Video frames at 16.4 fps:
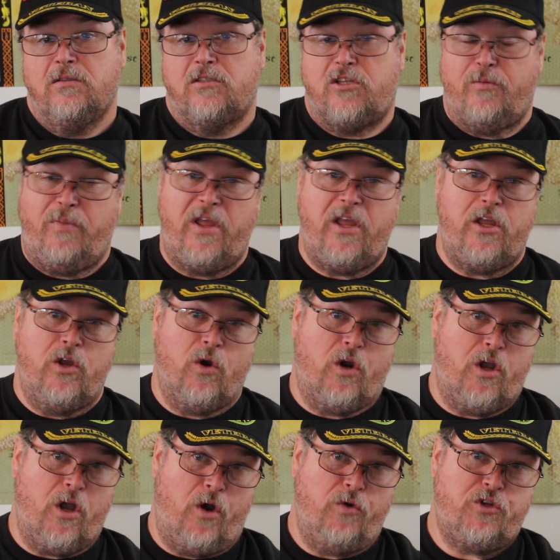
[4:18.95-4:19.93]
to be your
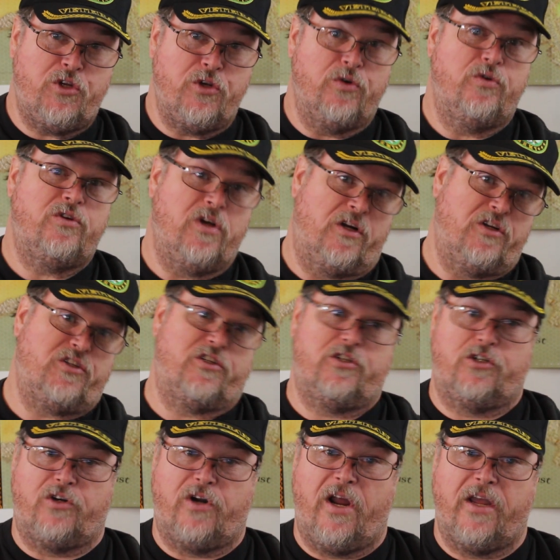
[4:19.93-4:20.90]
go-to
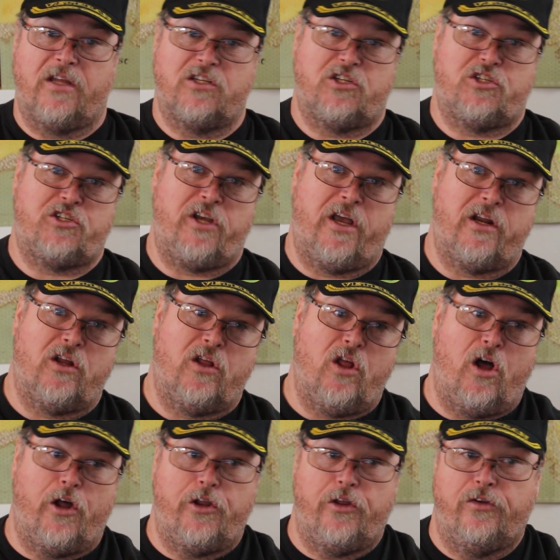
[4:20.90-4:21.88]
Dungeons & Dragons channel
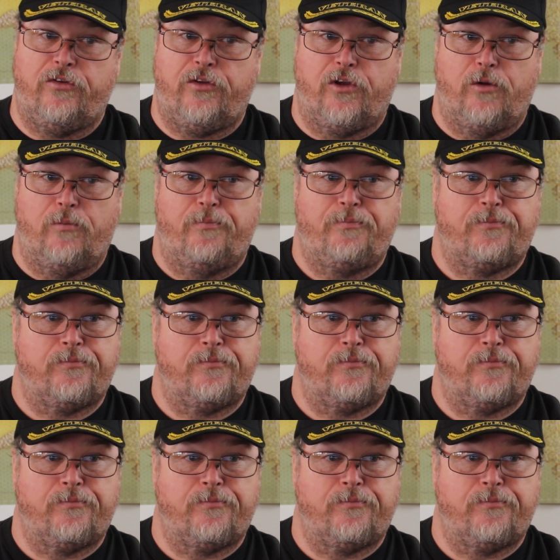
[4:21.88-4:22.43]
on YouTube.